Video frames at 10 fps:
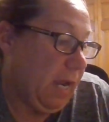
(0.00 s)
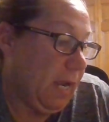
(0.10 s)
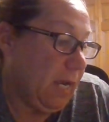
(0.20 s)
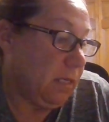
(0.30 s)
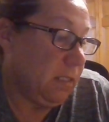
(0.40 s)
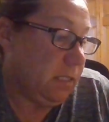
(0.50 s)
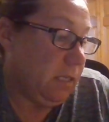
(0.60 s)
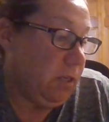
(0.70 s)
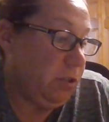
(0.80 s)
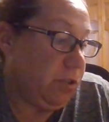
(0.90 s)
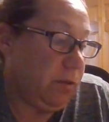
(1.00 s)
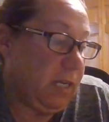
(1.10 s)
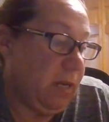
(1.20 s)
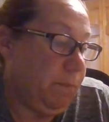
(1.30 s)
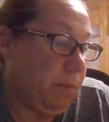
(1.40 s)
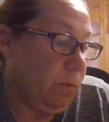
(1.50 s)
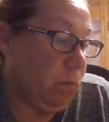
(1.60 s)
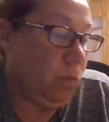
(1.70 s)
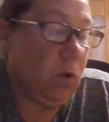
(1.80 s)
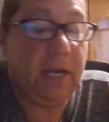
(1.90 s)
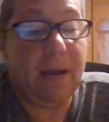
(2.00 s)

and to keep what